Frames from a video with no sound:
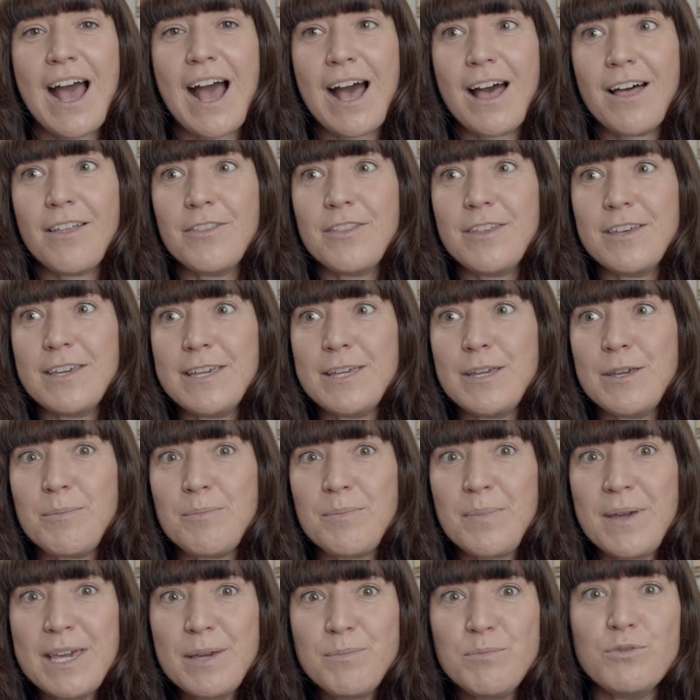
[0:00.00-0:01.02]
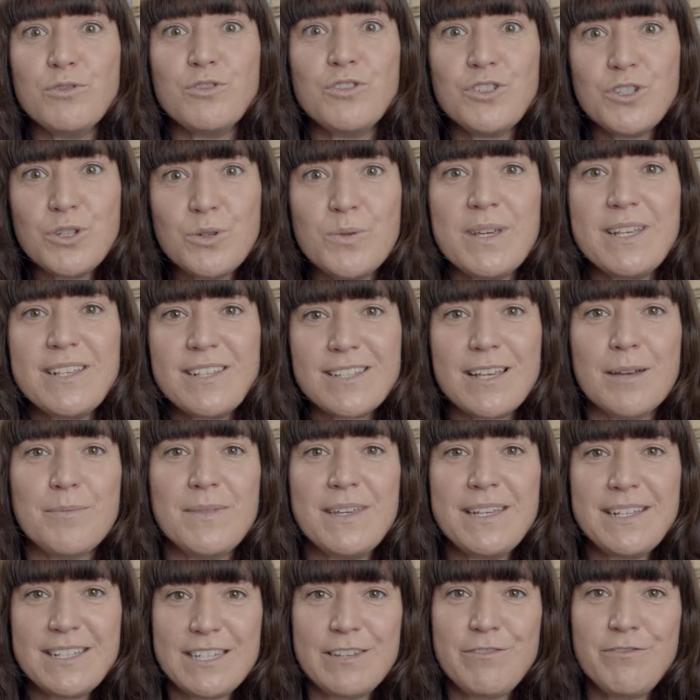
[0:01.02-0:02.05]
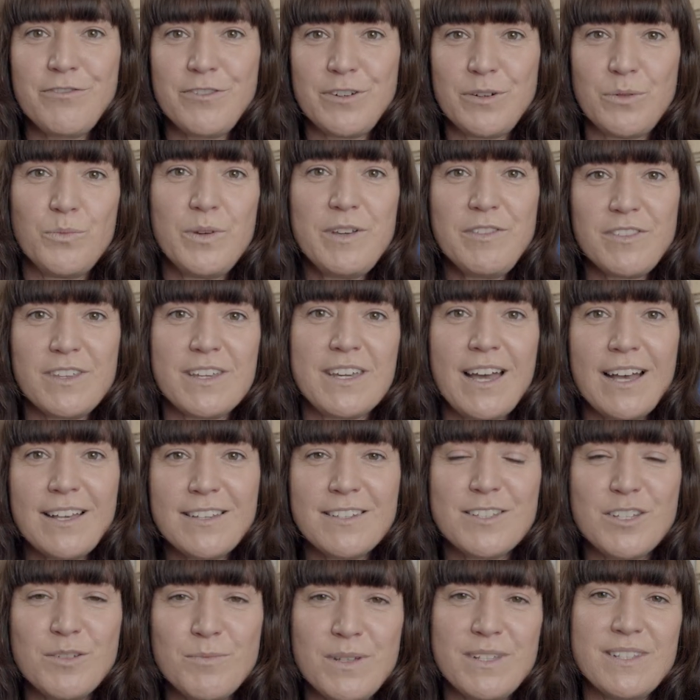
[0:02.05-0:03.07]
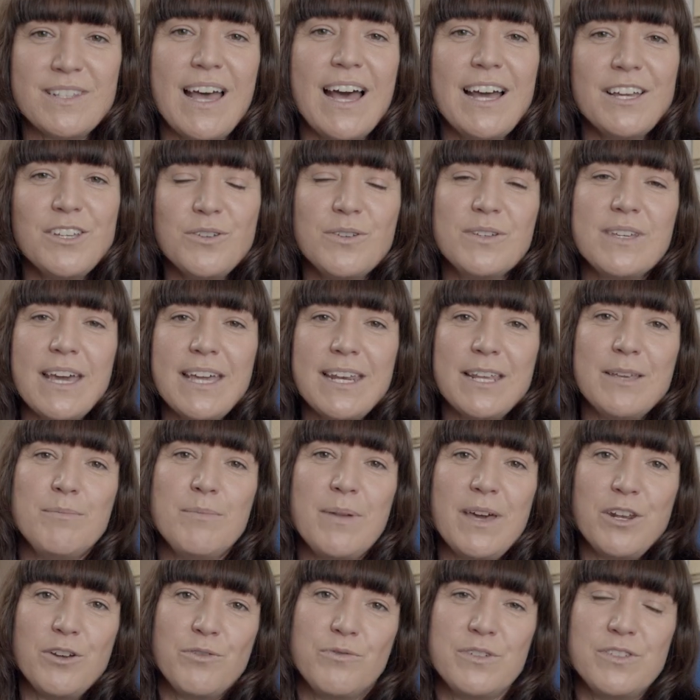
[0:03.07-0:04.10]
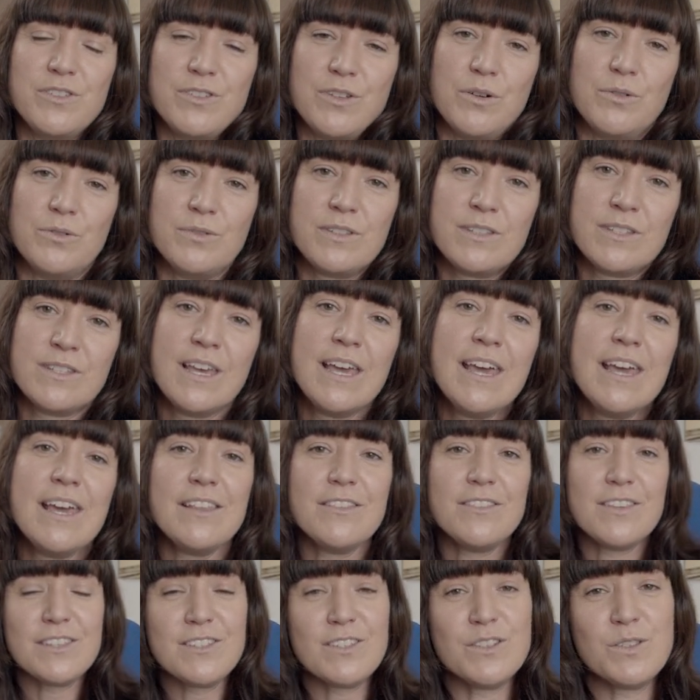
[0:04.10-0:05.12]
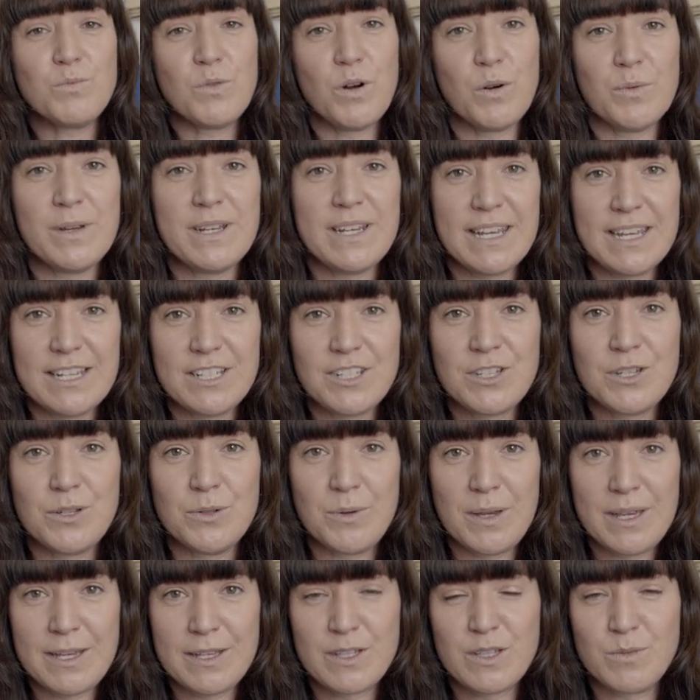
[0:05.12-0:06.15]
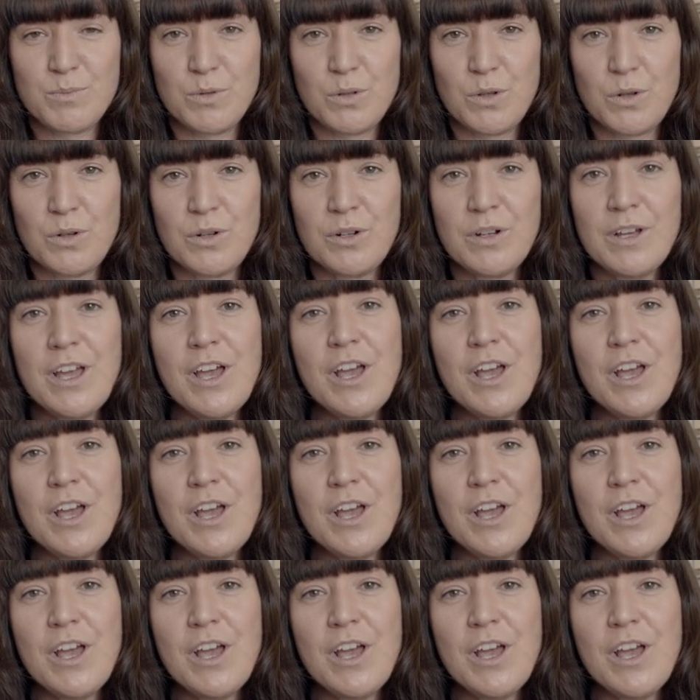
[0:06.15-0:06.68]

Are the people doing something different with the customers? Are you getting better results? This is what we need to explore.